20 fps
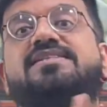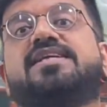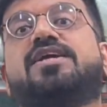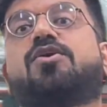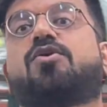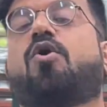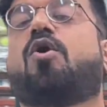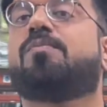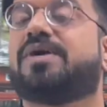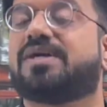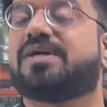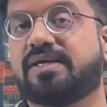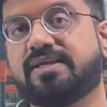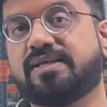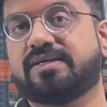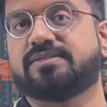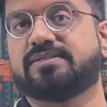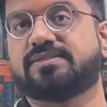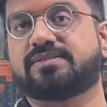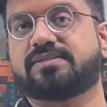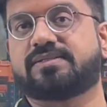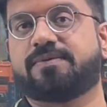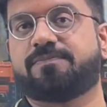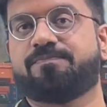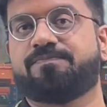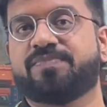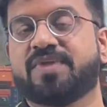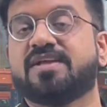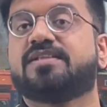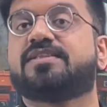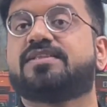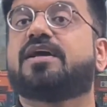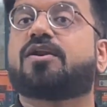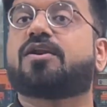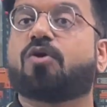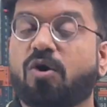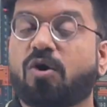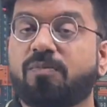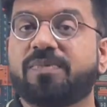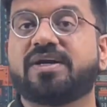the raw materials. The
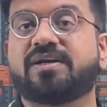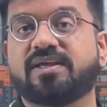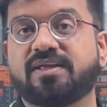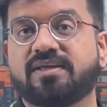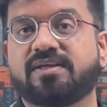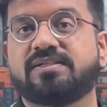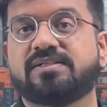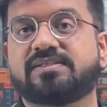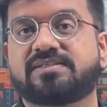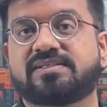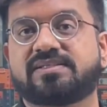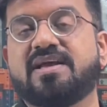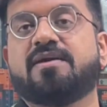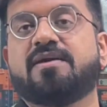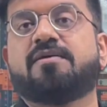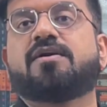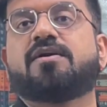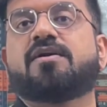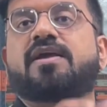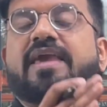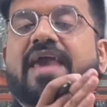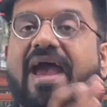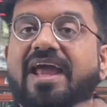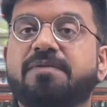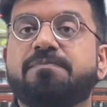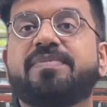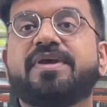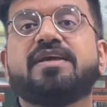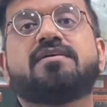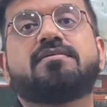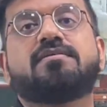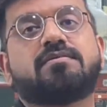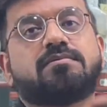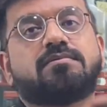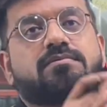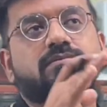raw materials can be